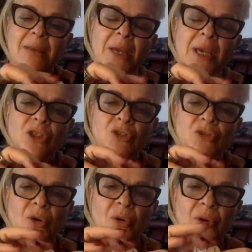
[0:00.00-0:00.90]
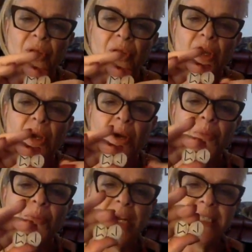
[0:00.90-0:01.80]
Perthro,
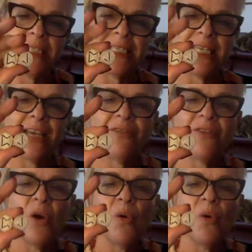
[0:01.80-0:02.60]
Brightstave.